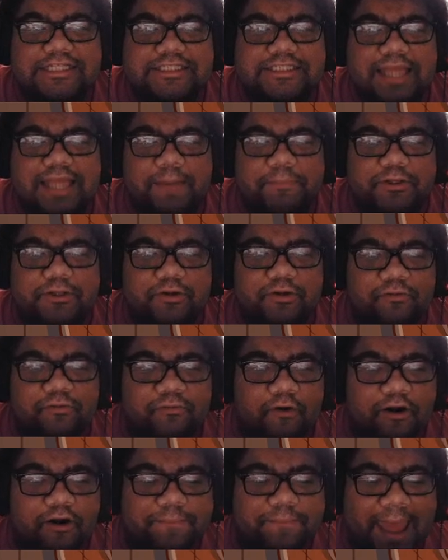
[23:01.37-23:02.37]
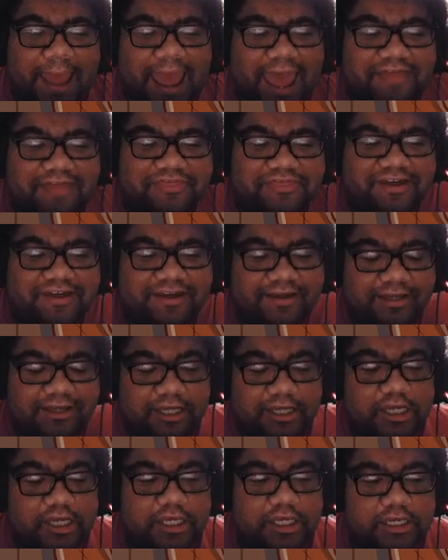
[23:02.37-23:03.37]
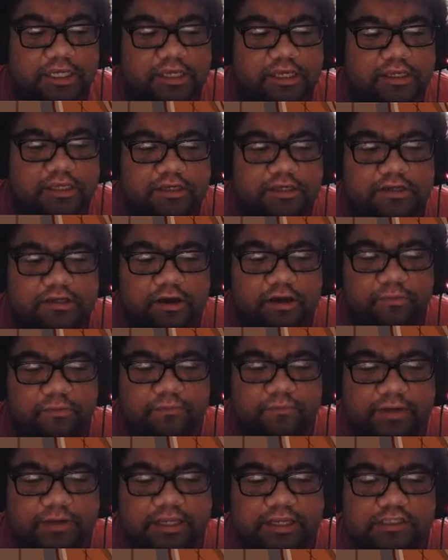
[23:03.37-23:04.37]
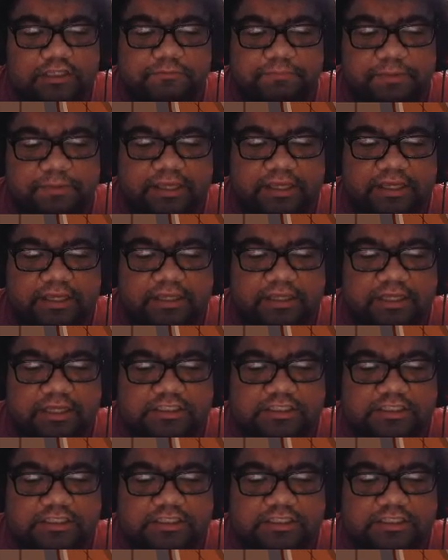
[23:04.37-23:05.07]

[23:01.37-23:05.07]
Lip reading: step into a wrong path? You know, it is big.